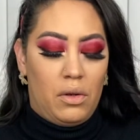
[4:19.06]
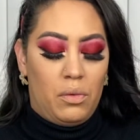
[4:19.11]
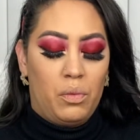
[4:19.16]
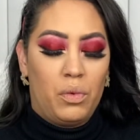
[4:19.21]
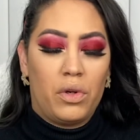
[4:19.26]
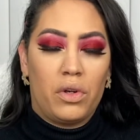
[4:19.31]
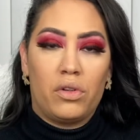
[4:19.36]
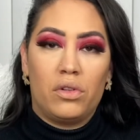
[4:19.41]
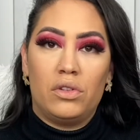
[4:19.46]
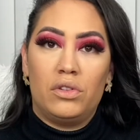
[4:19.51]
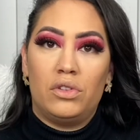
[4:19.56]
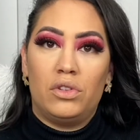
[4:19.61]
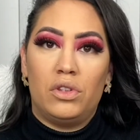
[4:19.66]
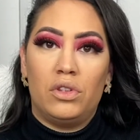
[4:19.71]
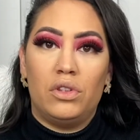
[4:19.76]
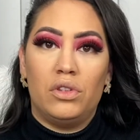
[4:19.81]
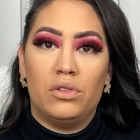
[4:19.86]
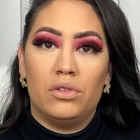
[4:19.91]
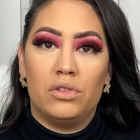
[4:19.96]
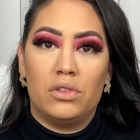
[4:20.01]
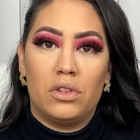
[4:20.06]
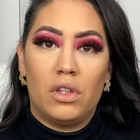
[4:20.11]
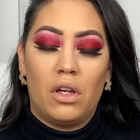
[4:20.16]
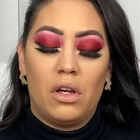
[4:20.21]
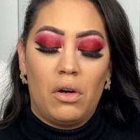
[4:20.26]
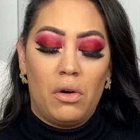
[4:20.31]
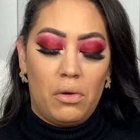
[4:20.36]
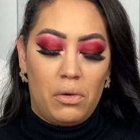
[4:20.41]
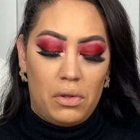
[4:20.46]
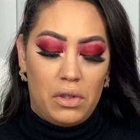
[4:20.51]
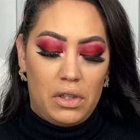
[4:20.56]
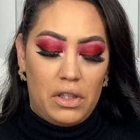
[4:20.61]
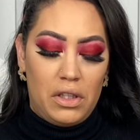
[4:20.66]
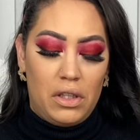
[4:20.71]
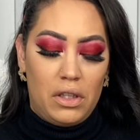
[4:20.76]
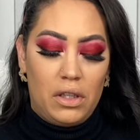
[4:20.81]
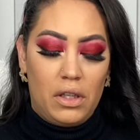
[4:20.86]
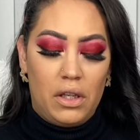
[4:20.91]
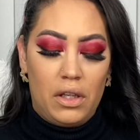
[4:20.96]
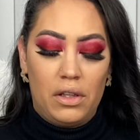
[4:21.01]
we're going to use the Oli
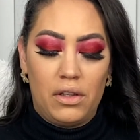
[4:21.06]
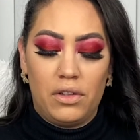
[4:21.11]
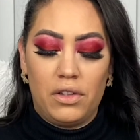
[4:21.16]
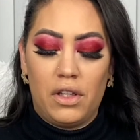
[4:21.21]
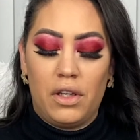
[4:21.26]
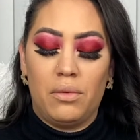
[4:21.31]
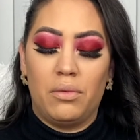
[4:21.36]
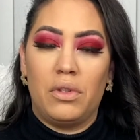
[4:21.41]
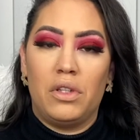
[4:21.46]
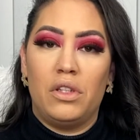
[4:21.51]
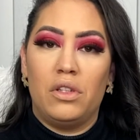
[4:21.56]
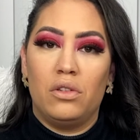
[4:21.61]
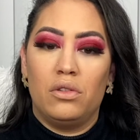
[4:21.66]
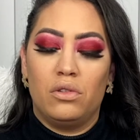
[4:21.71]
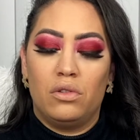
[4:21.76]
color that we use